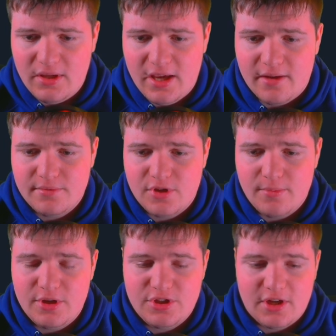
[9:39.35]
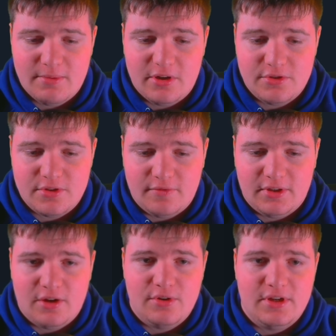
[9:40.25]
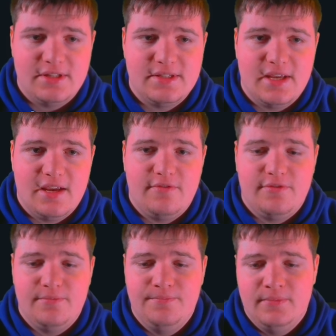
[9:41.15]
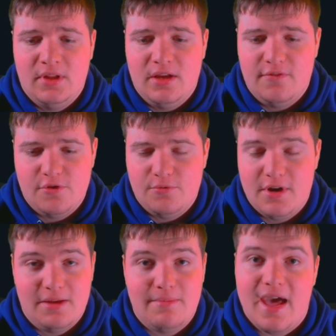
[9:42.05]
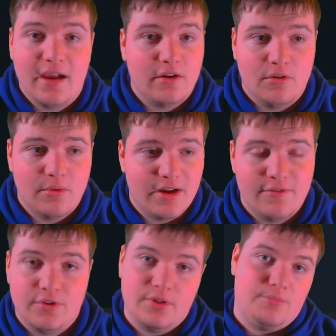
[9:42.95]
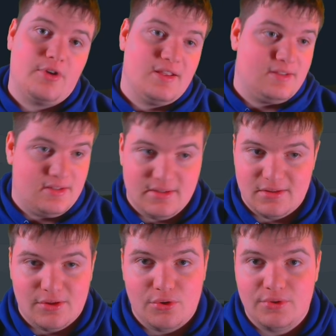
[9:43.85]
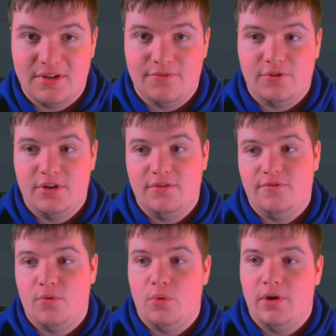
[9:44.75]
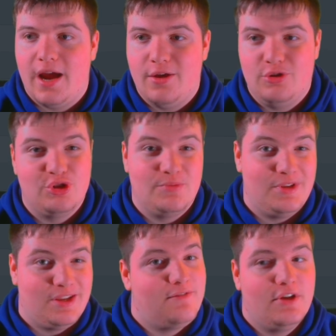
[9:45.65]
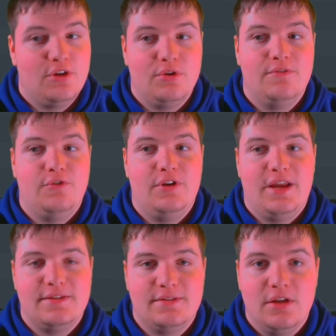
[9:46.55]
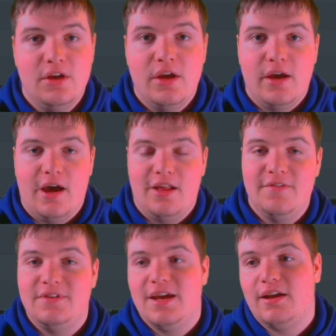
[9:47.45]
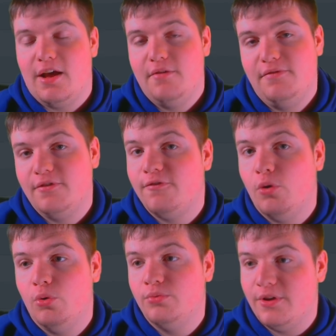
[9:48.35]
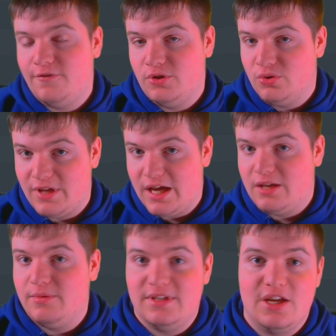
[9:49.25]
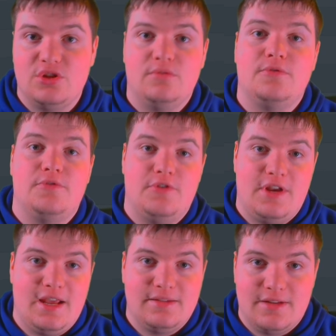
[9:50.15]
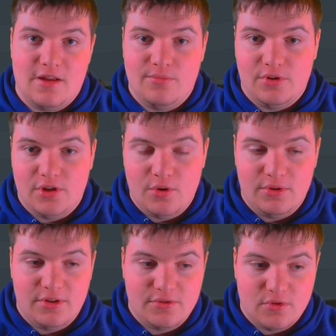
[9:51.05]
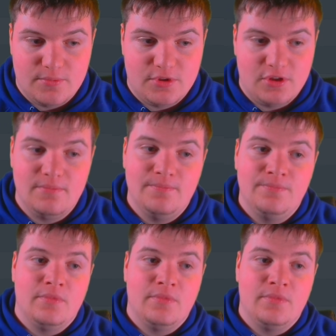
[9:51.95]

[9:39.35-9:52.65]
yeah, so I'm going to check Microsoft account and hit save. If you're running Mac or whatever, the process is a little different for how you should be configuring FreeNAS. I'll have the full official documentation for FreeNAS down below in the description.